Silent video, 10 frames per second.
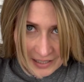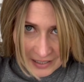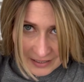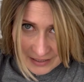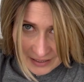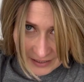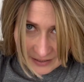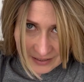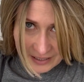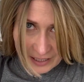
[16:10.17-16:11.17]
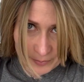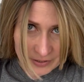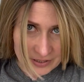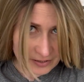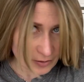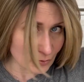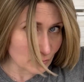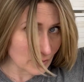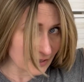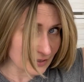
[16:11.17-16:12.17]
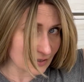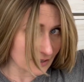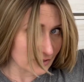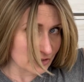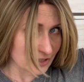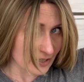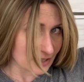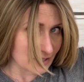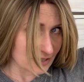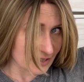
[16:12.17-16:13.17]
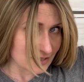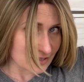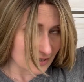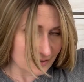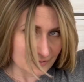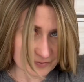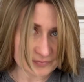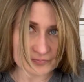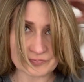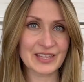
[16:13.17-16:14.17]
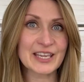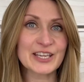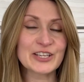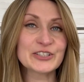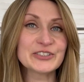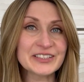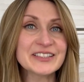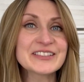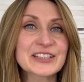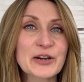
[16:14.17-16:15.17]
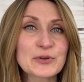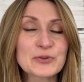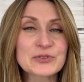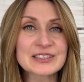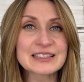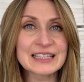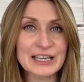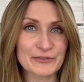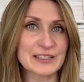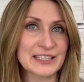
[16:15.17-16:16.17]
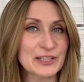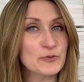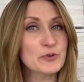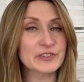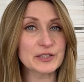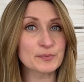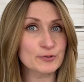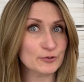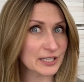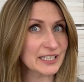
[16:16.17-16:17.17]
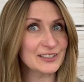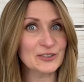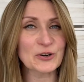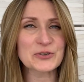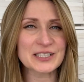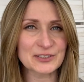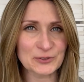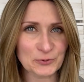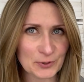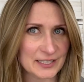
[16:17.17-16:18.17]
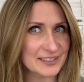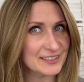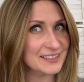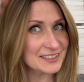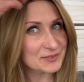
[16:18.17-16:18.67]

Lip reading: And again, the cap is quite large there, guys. This style looks lovely with a braid or a twist.